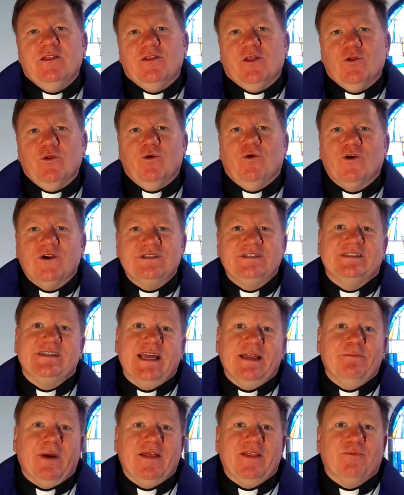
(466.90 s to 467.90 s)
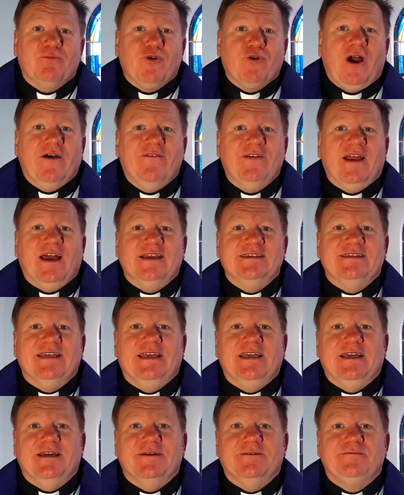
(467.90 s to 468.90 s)
The Lord said by the prophet
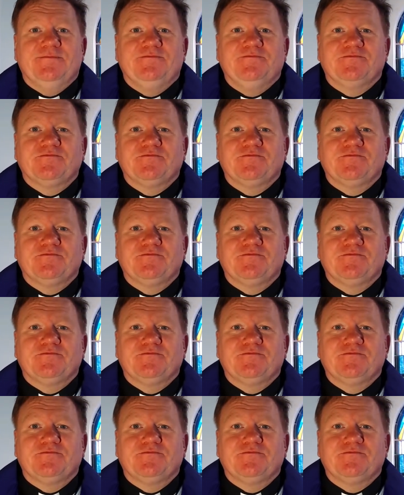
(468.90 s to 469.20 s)
Isaiah,